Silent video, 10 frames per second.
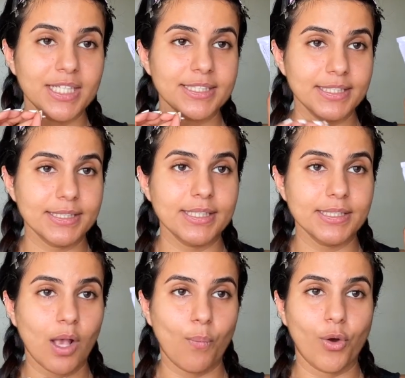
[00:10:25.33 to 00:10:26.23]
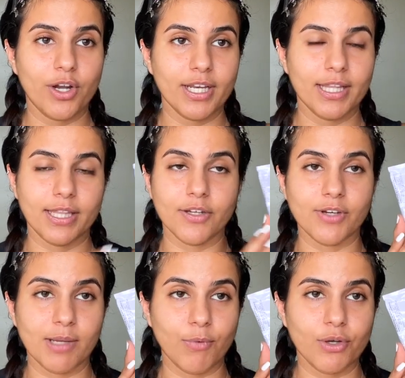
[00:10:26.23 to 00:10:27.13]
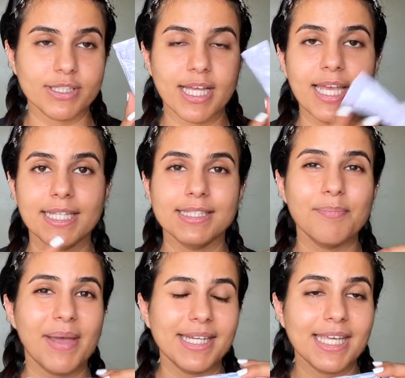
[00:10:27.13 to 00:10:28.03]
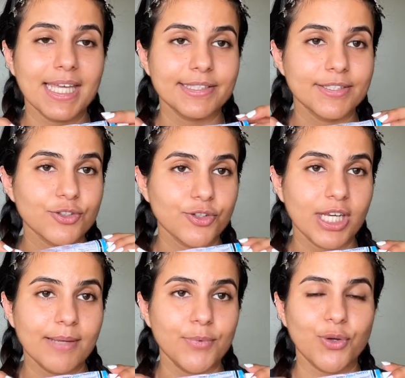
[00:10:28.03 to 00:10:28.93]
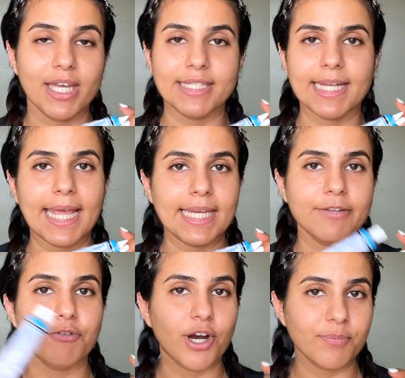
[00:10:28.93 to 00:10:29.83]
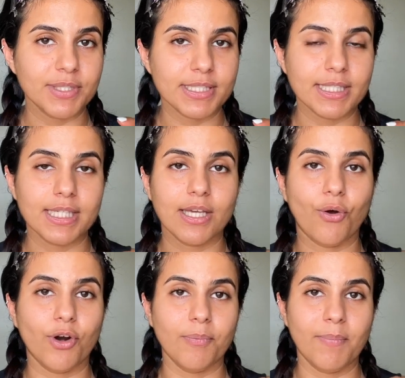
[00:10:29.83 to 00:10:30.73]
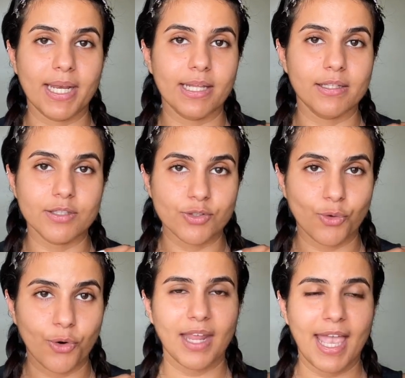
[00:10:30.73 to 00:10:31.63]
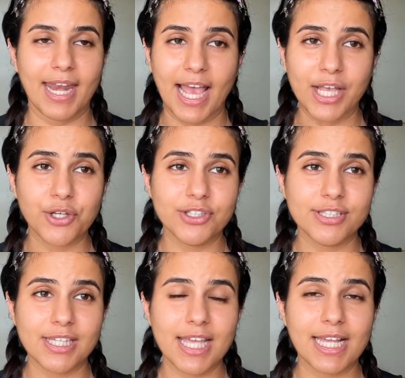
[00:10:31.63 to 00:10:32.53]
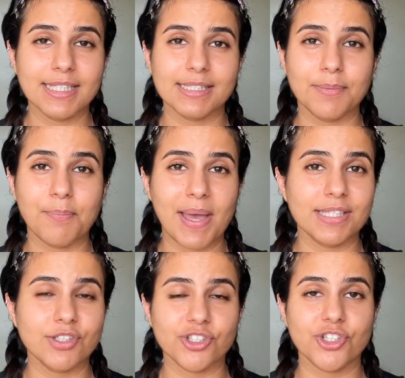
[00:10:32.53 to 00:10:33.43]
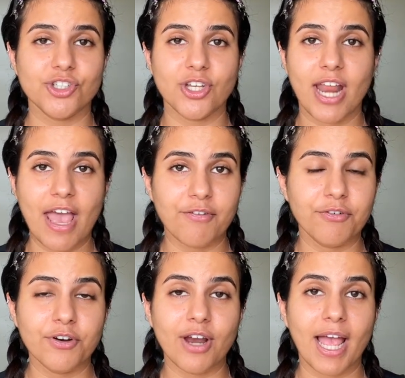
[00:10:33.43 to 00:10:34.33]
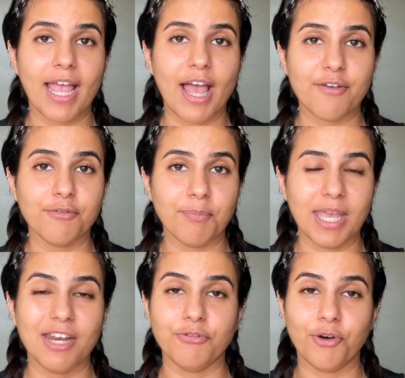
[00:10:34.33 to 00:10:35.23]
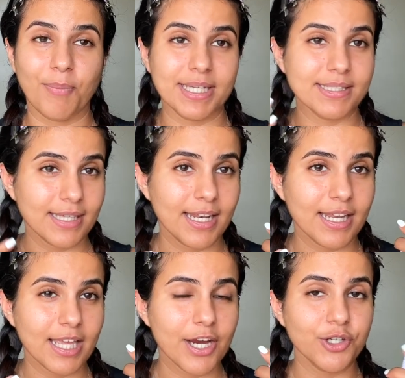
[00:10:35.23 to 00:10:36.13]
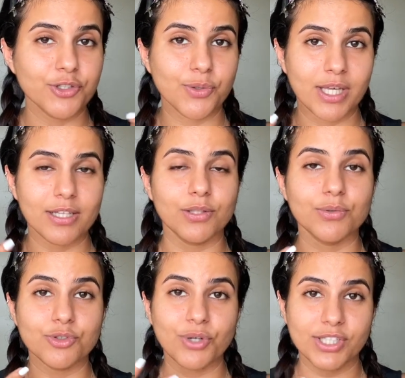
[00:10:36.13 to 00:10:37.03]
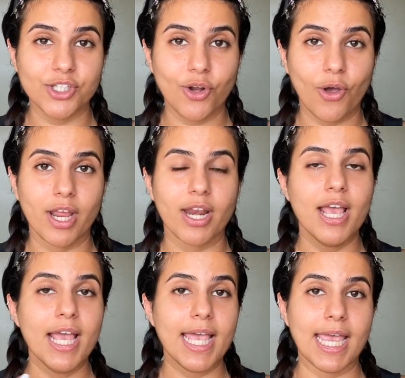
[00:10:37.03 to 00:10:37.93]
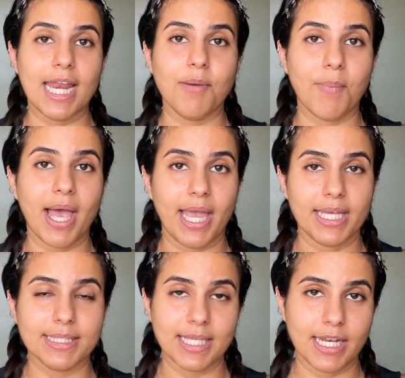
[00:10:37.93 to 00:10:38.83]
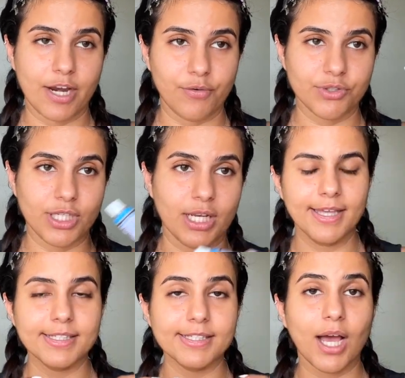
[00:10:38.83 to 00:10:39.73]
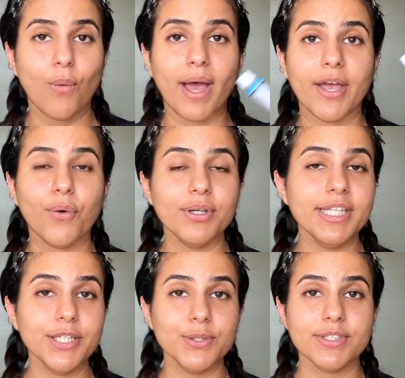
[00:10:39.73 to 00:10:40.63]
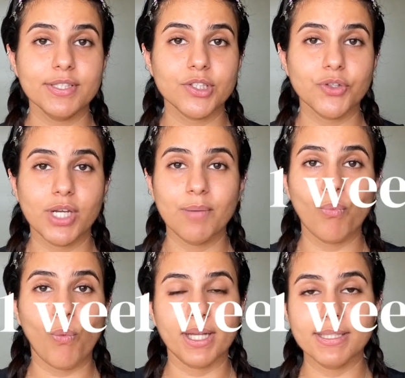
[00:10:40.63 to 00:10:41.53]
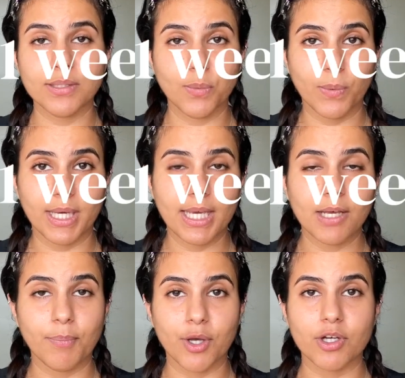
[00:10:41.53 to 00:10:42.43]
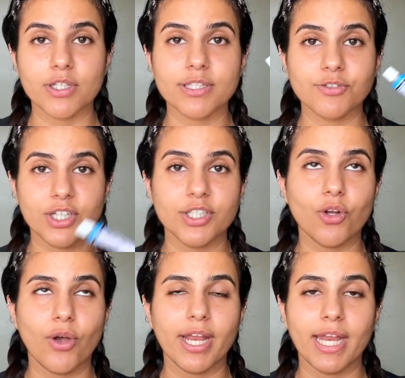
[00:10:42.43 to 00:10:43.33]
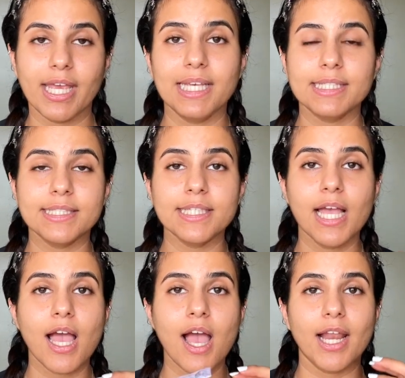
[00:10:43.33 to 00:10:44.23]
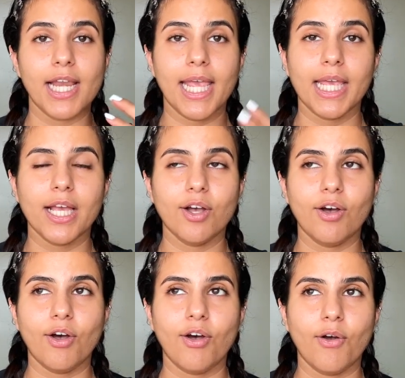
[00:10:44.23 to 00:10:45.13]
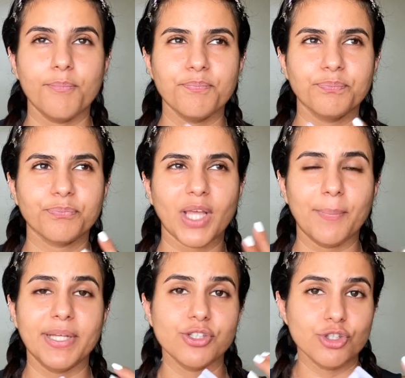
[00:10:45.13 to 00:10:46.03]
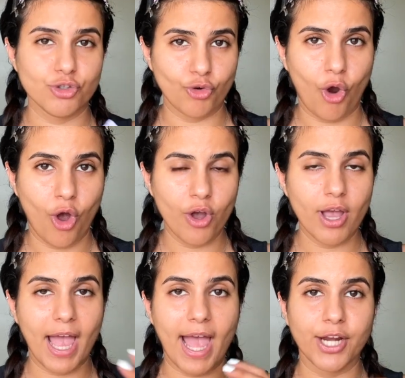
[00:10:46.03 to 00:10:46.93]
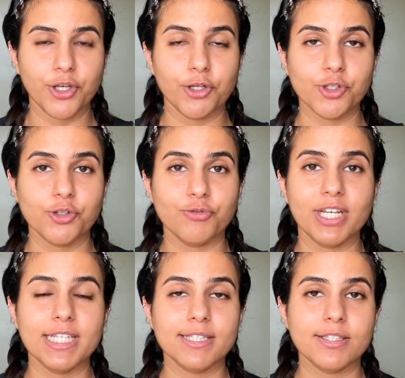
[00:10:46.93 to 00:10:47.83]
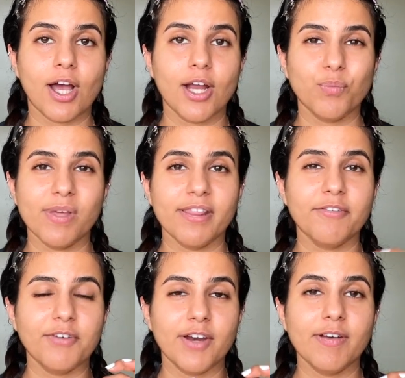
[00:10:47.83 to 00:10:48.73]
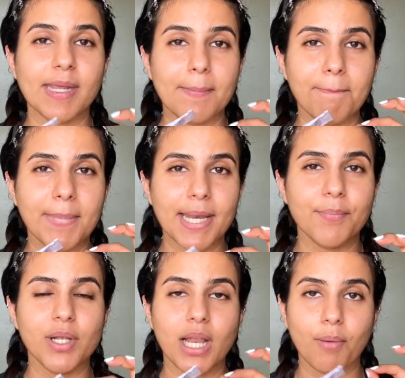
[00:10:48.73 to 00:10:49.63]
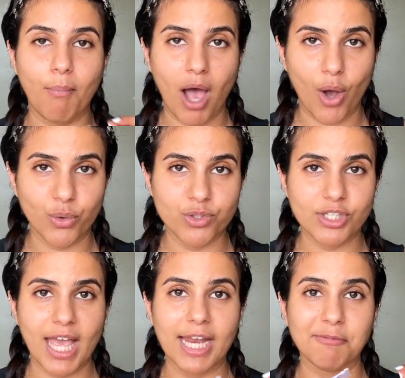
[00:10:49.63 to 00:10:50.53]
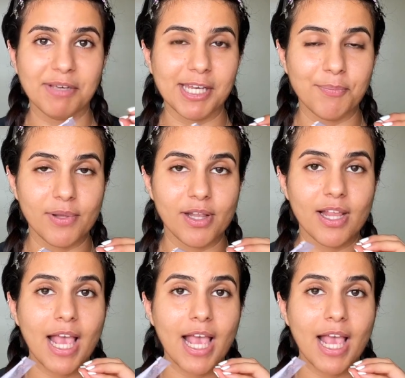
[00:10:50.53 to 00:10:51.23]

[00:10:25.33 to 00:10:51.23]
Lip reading: This is what the cream looks like. It's a medicated cream you get at any pharmacy or medical store. And I could say it's the best decision ever I have made for my skincare to include tretinoin in my skincare routine. Now, I only use this cream once a week because tretinoin is like a bit strong and you should really start with a very minimal amount and minimal